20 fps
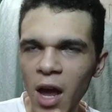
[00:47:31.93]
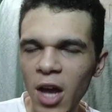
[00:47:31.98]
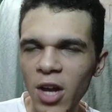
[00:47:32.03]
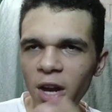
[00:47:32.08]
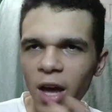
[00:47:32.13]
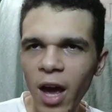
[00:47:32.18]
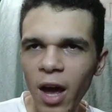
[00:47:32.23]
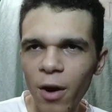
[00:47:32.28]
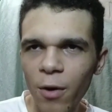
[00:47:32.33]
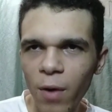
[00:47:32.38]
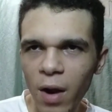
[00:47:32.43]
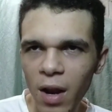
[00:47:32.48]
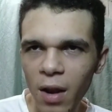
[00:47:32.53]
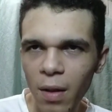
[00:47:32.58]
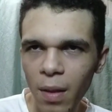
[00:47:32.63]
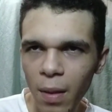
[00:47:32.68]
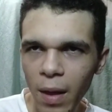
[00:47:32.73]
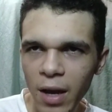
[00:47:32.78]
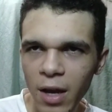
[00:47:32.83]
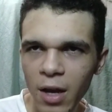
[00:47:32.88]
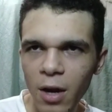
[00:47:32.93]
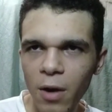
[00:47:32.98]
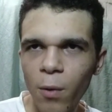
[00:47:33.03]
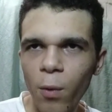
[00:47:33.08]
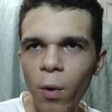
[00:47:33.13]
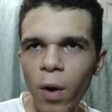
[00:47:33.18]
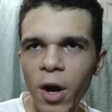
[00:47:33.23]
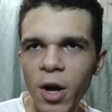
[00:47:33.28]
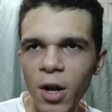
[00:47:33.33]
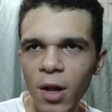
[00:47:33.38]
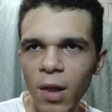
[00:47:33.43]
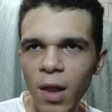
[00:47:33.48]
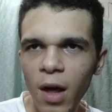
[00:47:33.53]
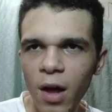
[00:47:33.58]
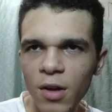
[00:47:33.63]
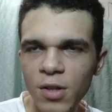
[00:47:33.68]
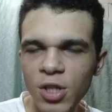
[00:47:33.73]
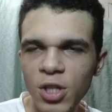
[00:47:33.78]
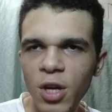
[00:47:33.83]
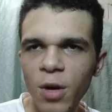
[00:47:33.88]
And I had already like acquired a
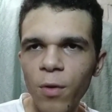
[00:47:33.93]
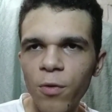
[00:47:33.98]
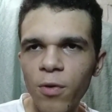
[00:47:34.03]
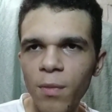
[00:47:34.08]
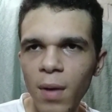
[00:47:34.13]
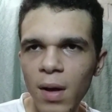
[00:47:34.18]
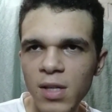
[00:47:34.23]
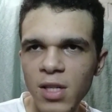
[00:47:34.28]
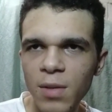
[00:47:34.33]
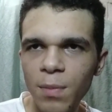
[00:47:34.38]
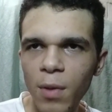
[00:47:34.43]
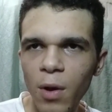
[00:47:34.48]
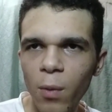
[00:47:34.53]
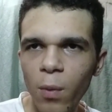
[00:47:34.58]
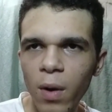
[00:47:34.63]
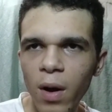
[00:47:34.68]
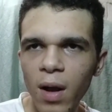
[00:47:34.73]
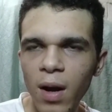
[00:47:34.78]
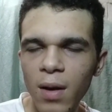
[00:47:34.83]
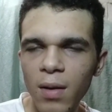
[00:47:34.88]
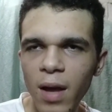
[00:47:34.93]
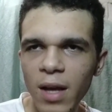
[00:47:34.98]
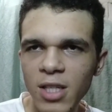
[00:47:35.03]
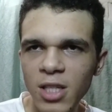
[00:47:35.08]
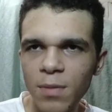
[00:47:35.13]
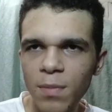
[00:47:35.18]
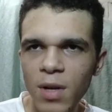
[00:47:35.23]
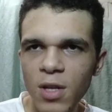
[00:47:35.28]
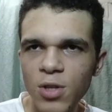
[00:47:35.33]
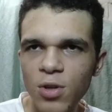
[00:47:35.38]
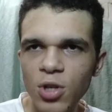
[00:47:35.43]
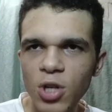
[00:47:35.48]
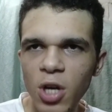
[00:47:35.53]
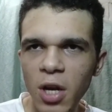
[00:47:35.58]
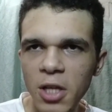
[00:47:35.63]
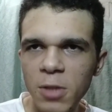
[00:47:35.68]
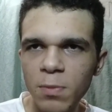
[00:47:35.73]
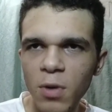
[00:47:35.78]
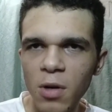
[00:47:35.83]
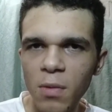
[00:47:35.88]
lot of skill from SMB1 and
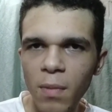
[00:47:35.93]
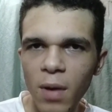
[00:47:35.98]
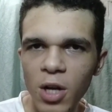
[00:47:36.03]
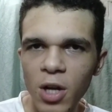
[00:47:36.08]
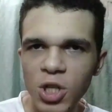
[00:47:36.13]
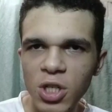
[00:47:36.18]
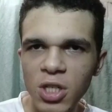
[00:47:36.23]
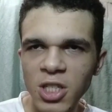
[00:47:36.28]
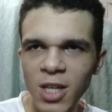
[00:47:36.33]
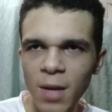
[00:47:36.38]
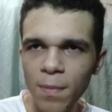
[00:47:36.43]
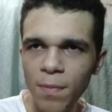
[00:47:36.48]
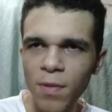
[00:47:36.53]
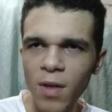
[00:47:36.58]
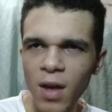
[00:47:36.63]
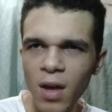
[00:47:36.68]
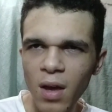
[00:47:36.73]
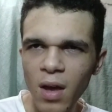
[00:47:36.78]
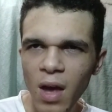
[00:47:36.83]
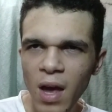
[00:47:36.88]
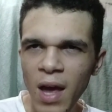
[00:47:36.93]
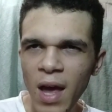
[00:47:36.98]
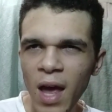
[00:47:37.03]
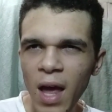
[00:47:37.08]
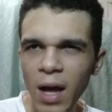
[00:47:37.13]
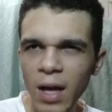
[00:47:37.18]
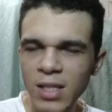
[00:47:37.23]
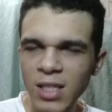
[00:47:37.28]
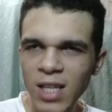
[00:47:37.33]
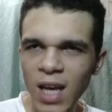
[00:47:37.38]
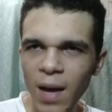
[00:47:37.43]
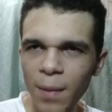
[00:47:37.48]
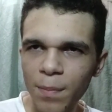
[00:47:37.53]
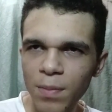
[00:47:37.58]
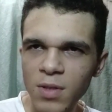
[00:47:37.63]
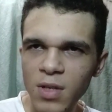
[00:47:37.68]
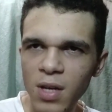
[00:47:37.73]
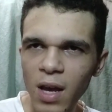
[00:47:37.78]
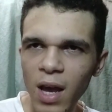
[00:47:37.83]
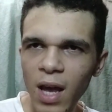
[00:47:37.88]
SMB2J is pretty much the same thing,
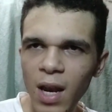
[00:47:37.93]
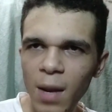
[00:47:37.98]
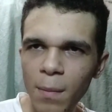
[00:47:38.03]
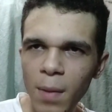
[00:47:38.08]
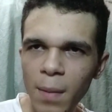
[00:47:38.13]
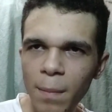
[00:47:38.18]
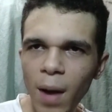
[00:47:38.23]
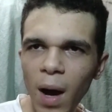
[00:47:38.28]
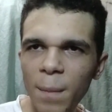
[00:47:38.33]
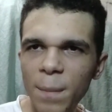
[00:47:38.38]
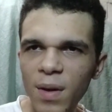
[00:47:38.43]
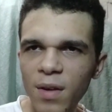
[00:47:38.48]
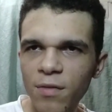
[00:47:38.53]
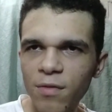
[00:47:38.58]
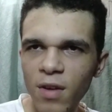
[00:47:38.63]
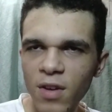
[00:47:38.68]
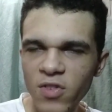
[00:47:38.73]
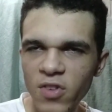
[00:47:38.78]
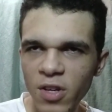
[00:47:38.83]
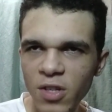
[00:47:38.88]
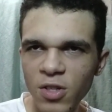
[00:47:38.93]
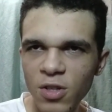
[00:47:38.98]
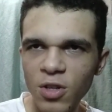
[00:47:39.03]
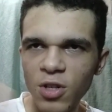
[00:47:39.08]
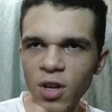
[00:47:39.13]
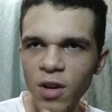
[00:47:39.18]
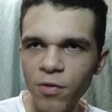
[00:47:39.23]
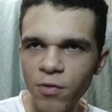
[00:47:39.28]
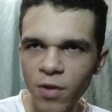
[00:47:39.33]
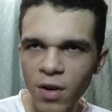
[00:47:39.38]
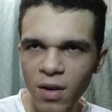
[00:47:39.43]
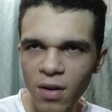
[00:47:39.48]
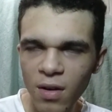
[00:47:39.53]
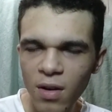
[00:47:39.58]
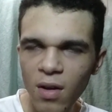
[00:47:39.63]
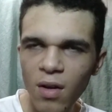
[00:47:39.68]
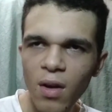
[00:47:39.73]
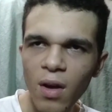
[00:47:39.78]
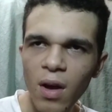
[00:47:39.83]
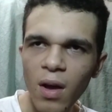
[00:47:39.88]
except enemy bopping physics are different.